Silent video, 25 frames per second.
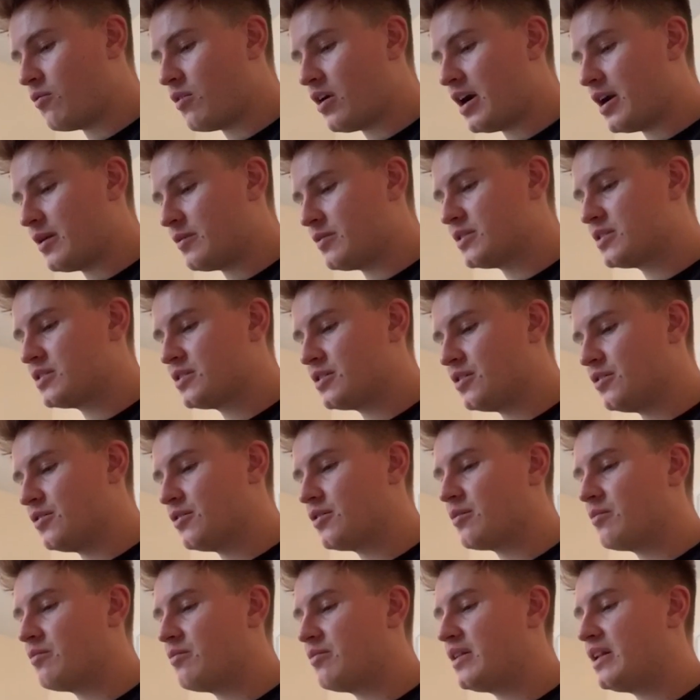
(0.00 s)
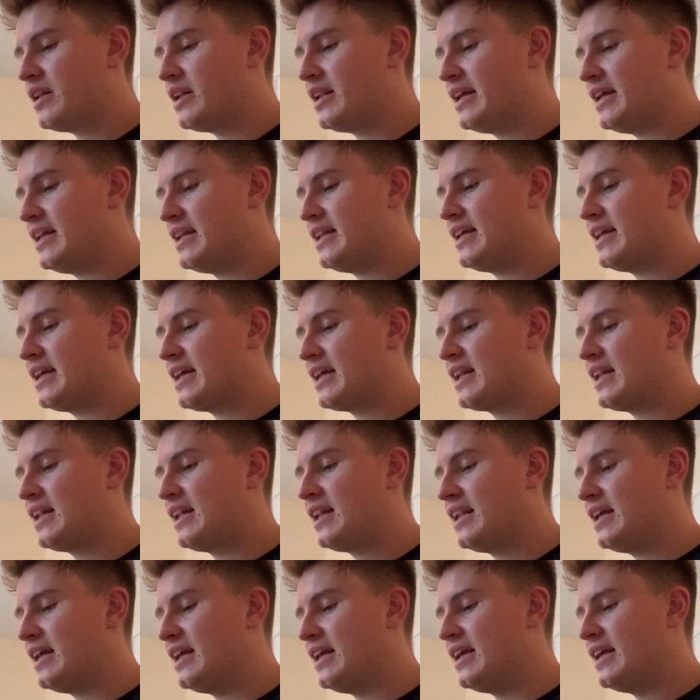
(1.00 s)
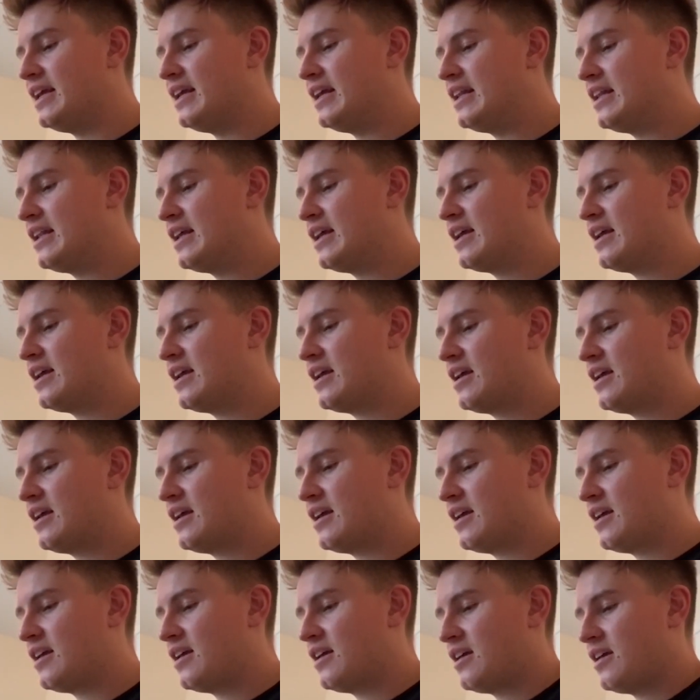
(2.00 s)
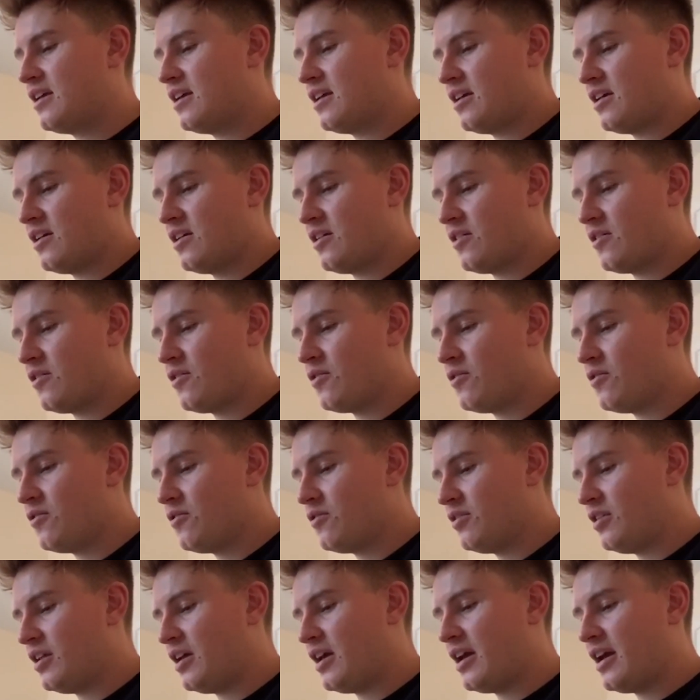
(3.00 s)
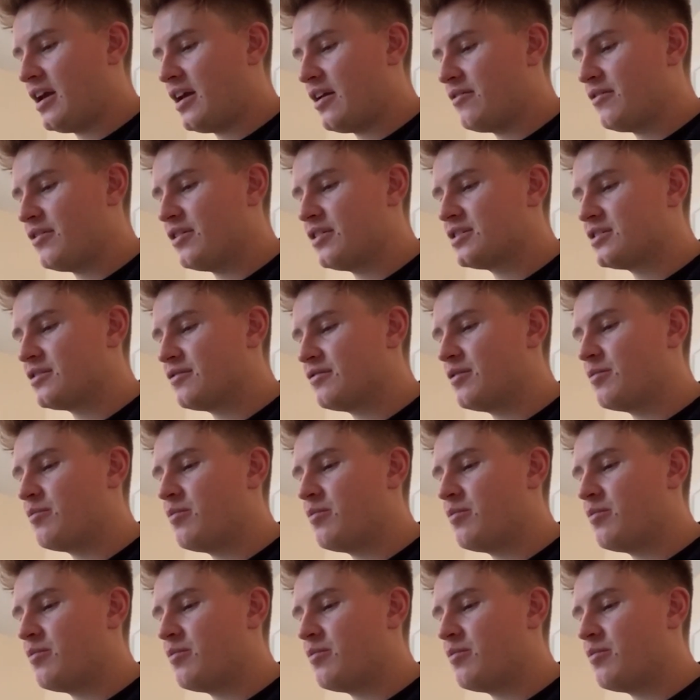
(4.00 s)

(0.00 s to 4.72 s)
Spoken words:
wipes to completely clean all areas of the